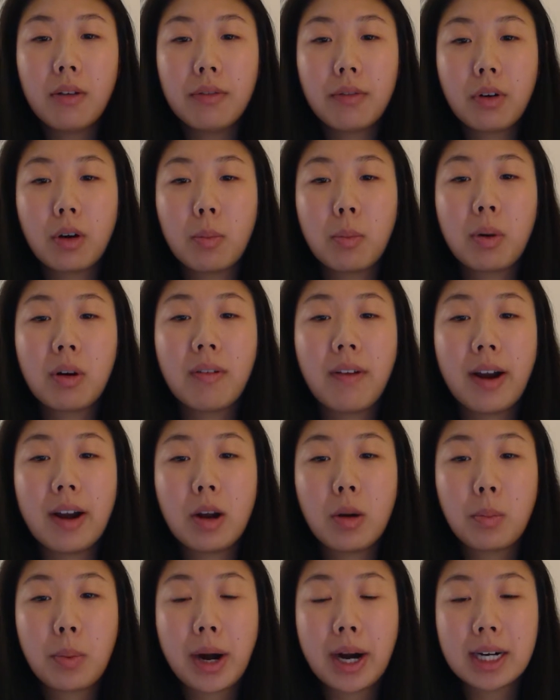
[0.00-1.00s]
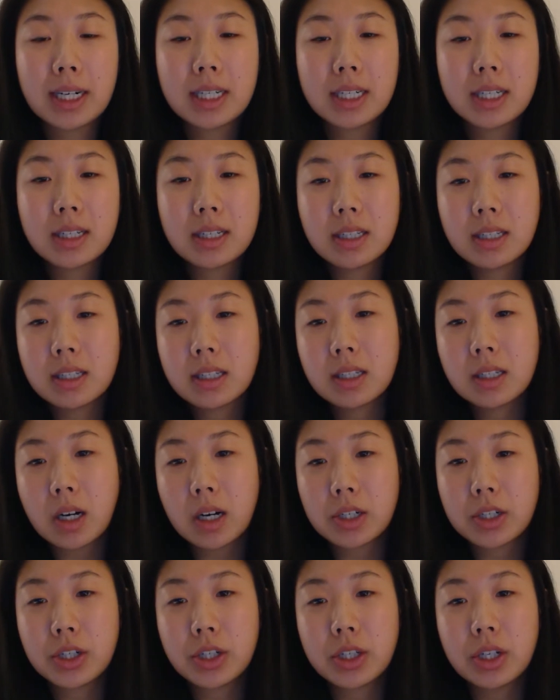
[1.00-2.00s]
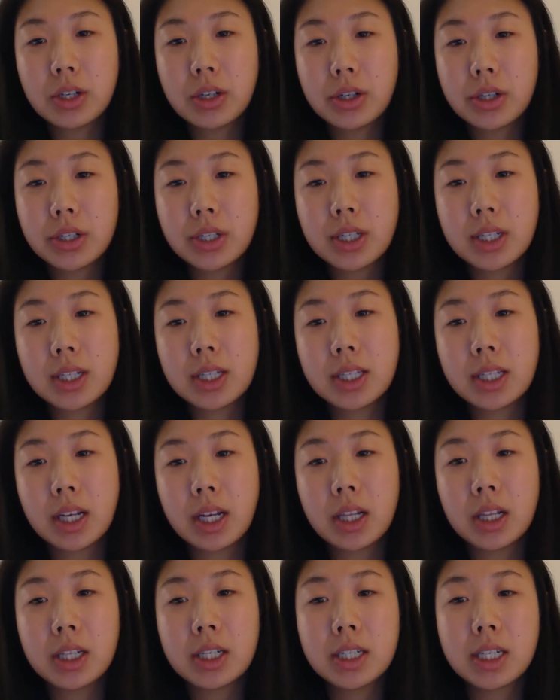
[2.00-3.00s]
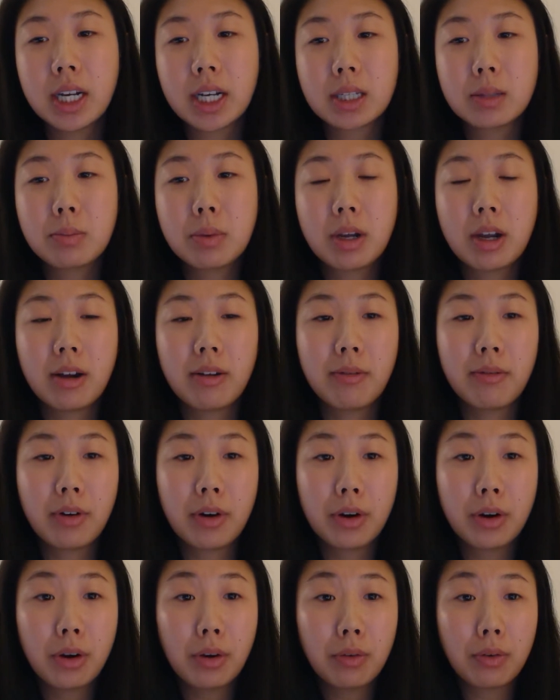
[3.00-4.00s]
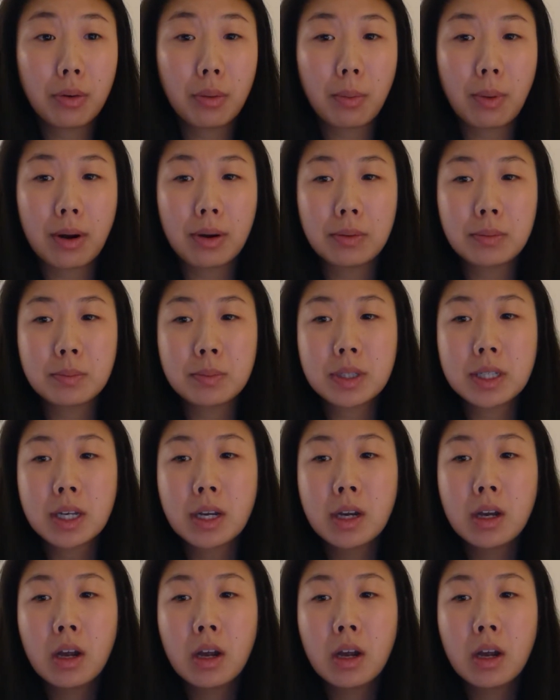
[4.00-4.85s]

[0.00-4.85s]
For provider practice, doctors and nurses and clinics become very overwhelmed,